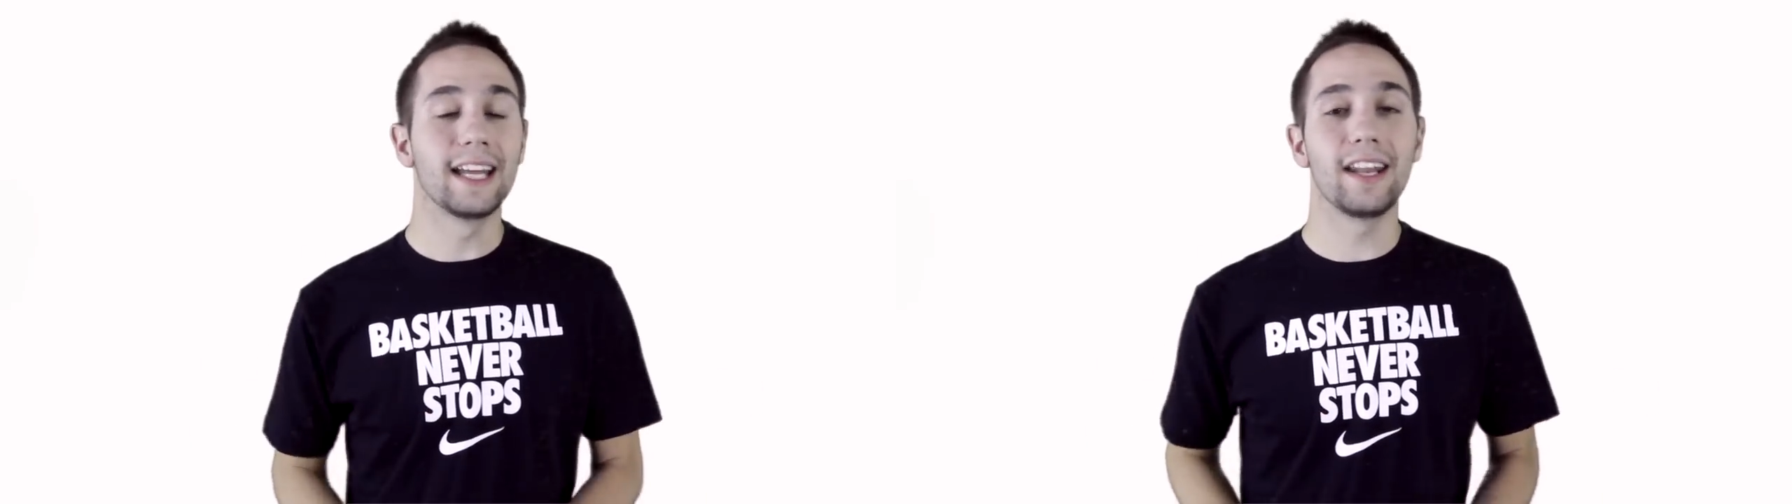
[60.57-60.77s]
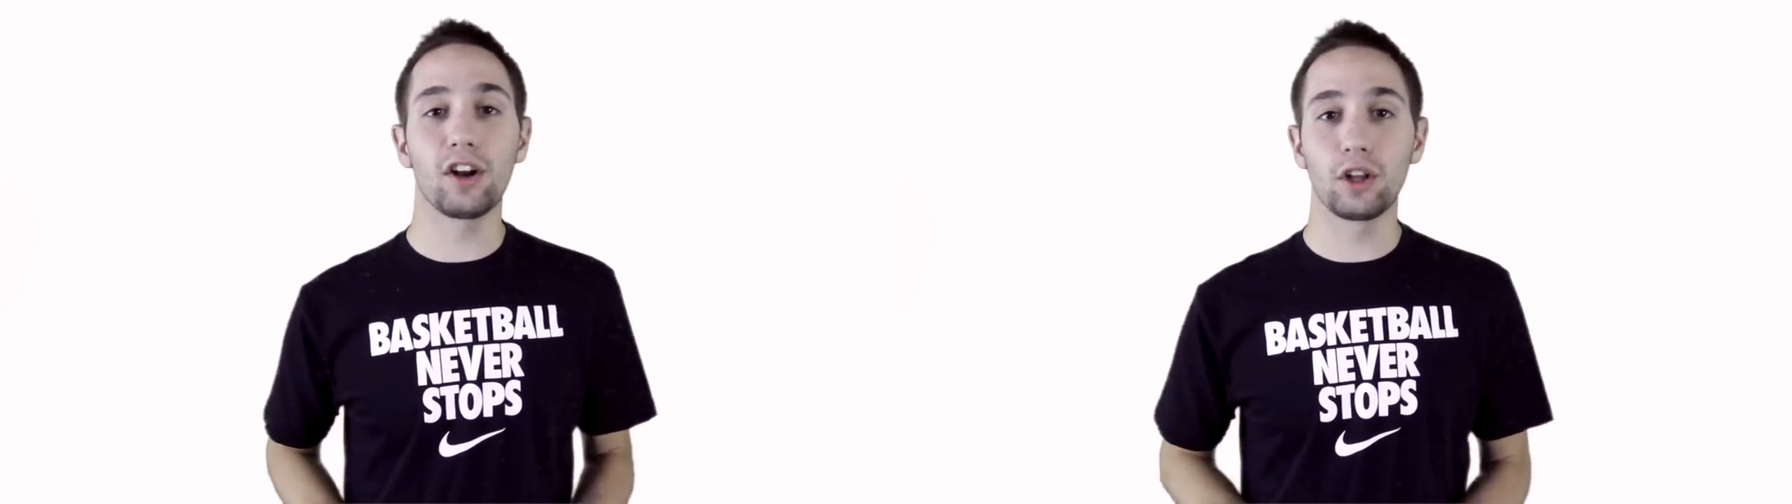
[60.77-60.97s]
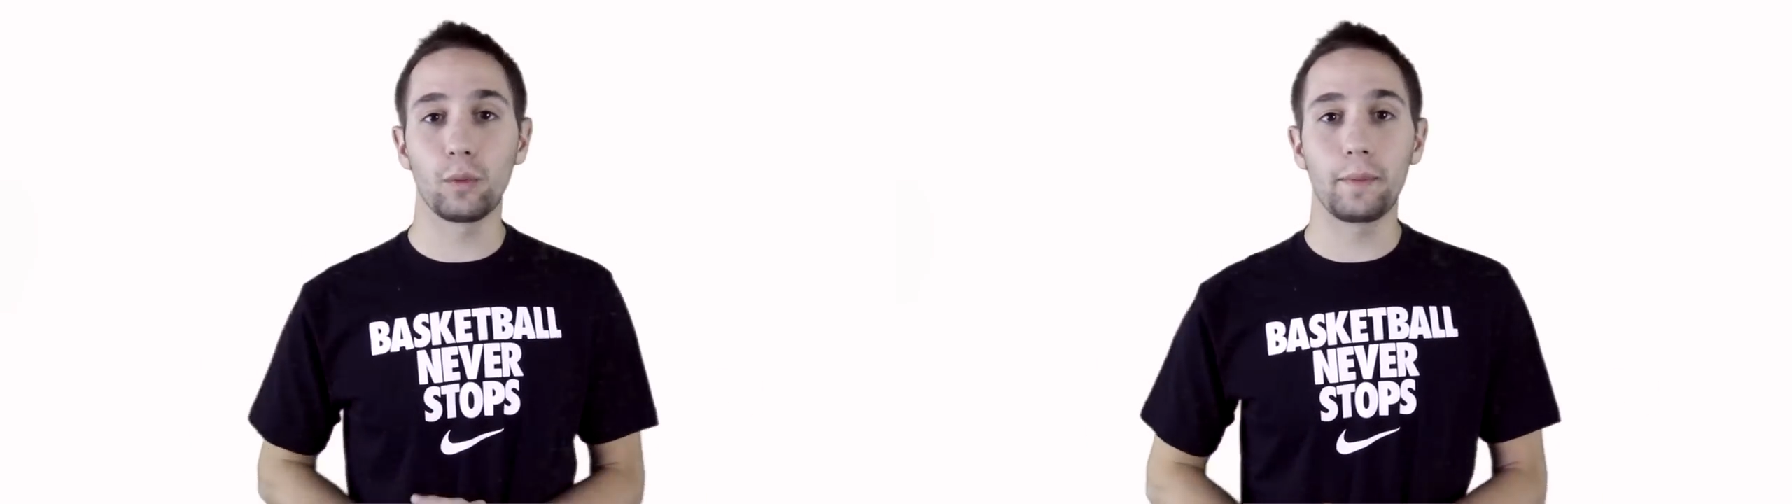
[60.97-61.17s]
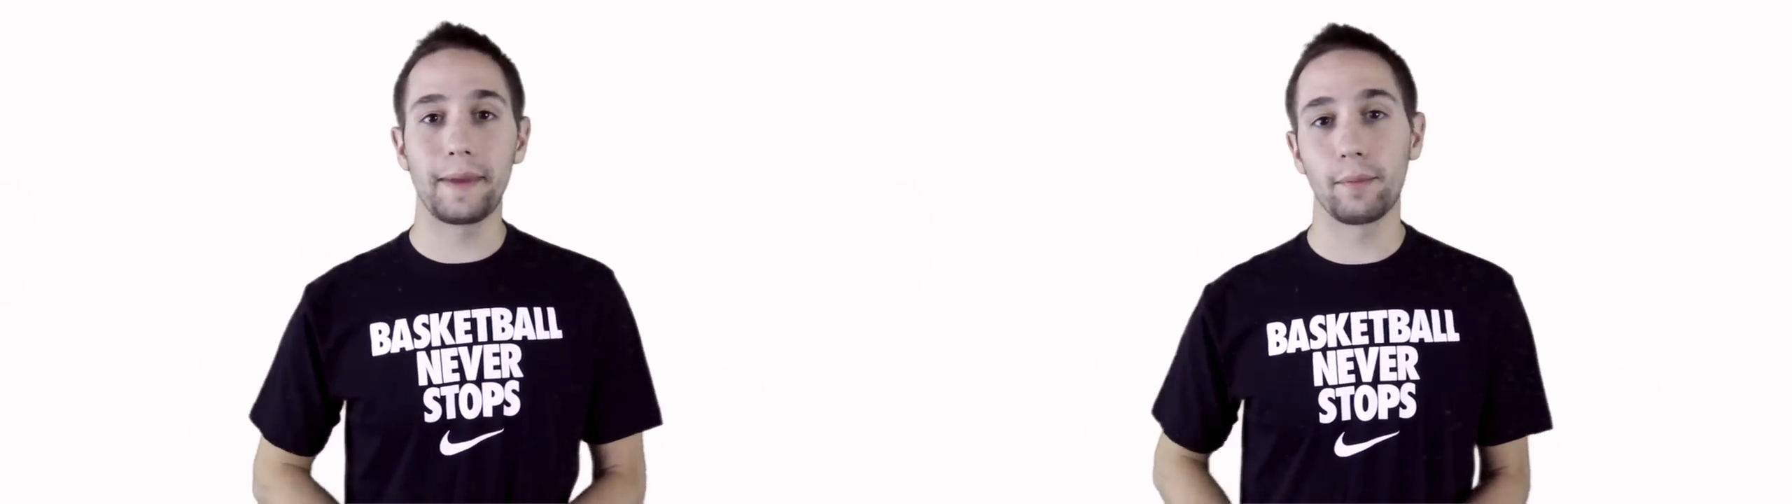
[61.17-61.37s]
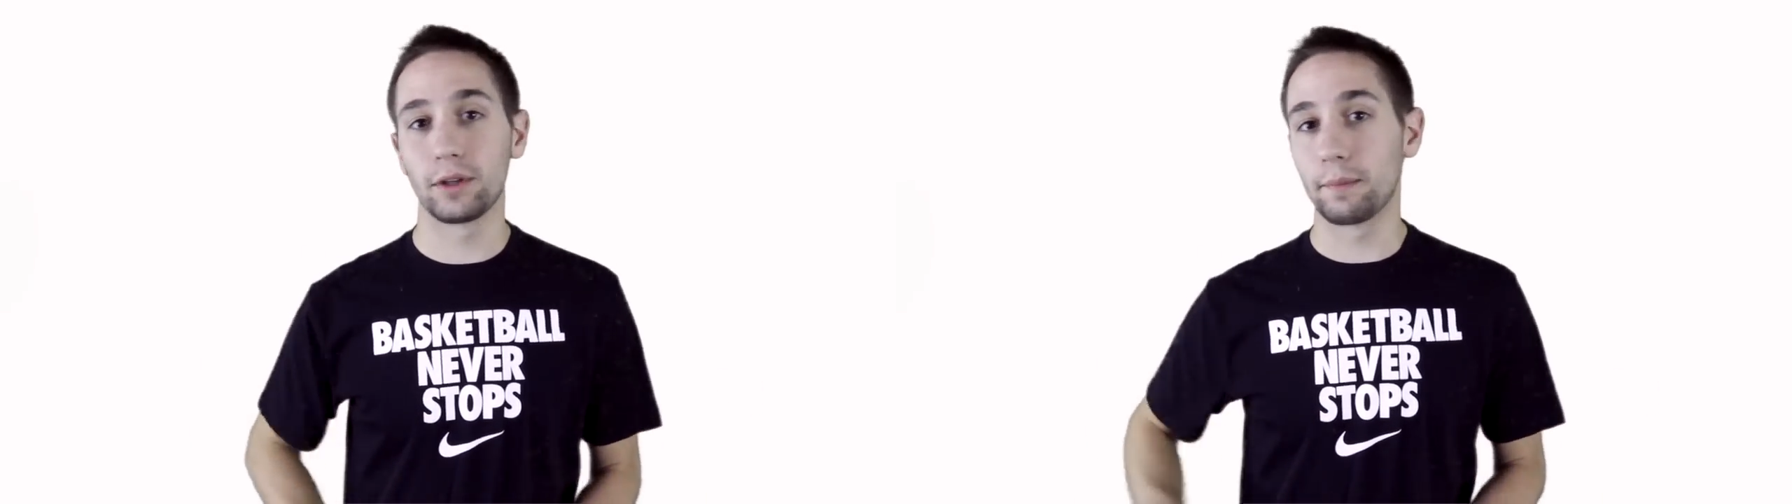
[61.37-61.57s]
not only will you
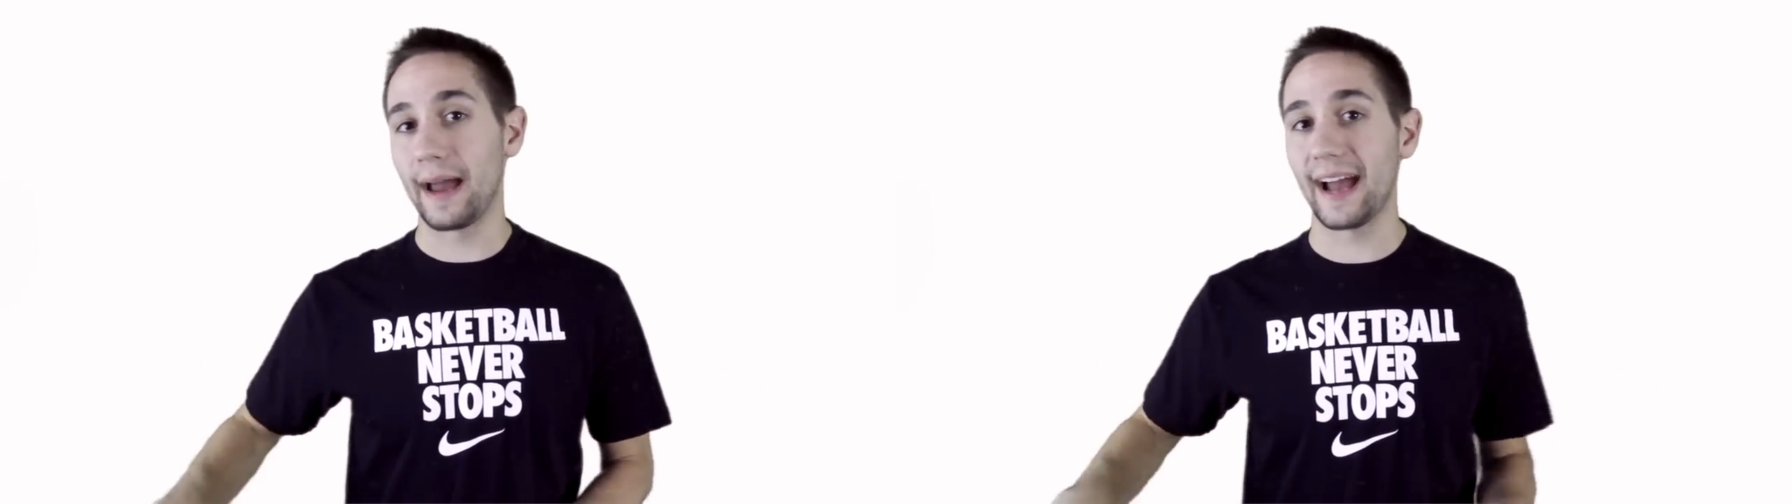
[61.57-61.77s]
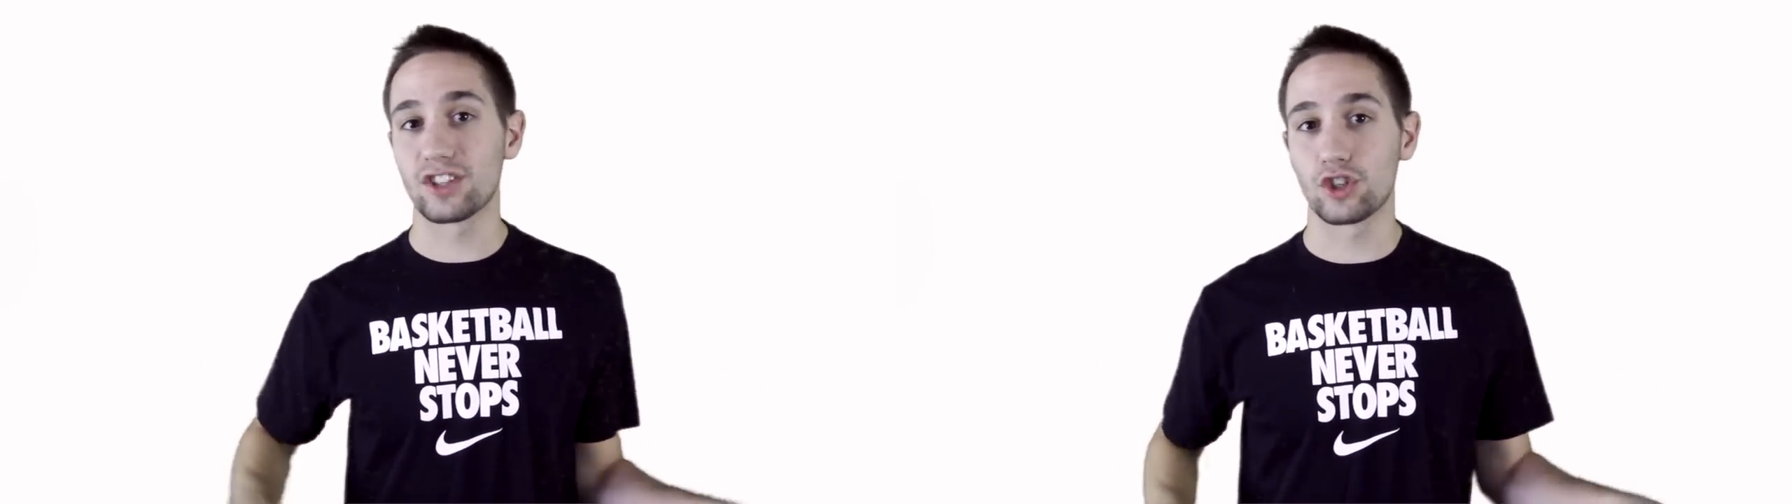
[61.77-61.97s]
be able to pass